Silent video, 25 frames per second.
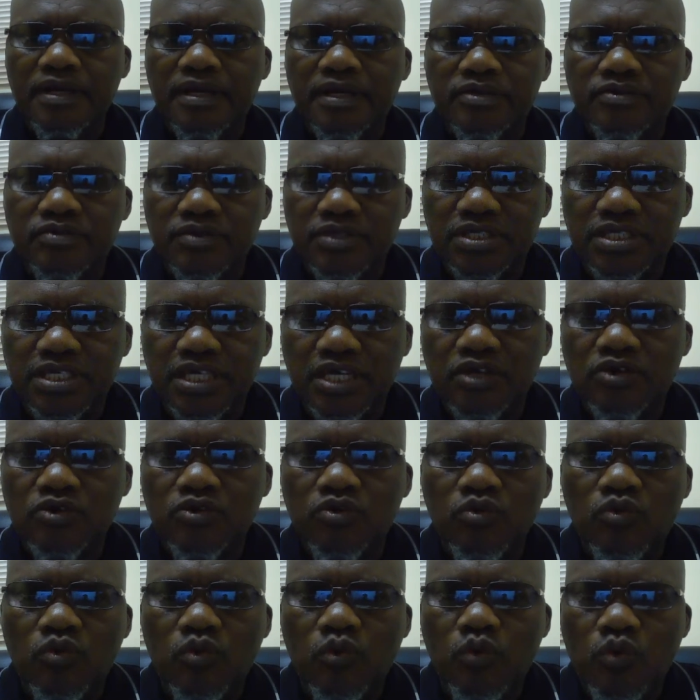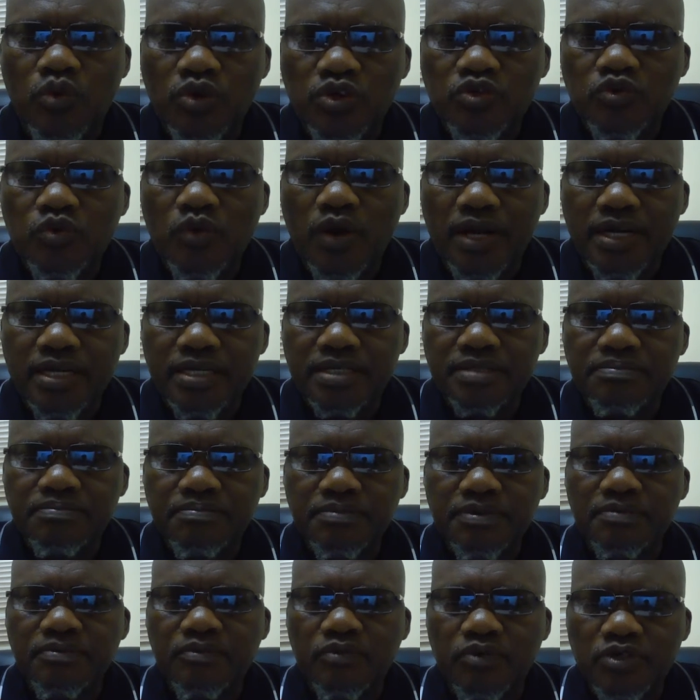It will tell you which one
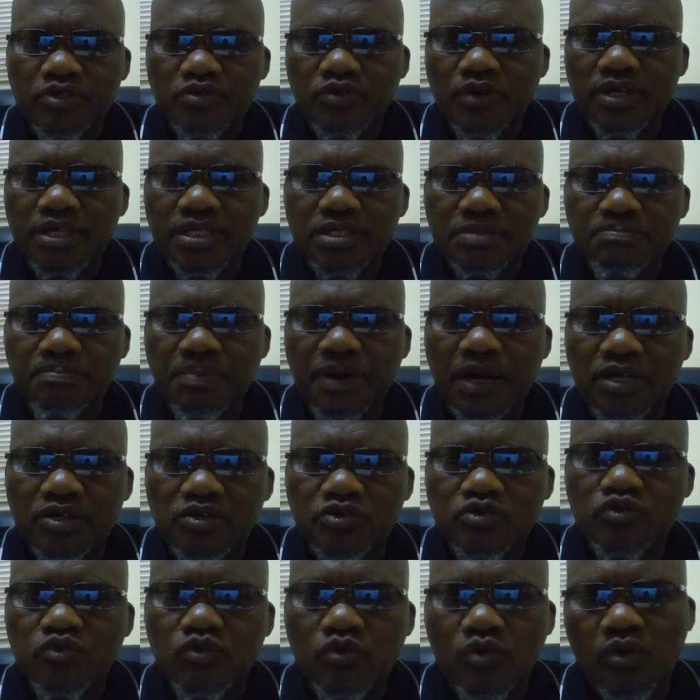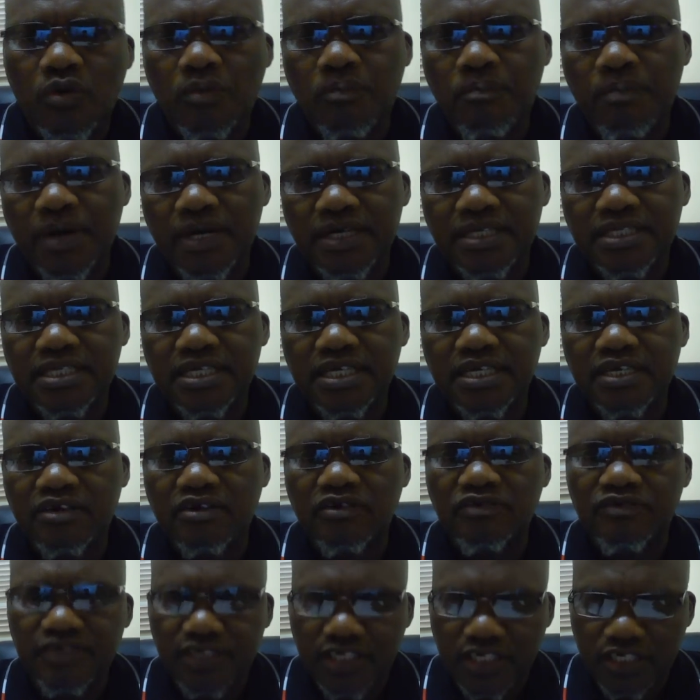is Part 2 or Part 3
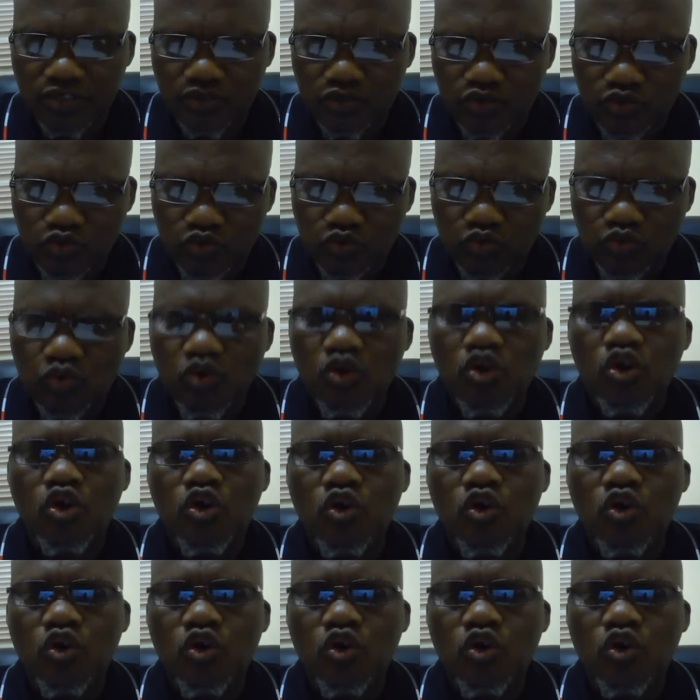of Schedule 2.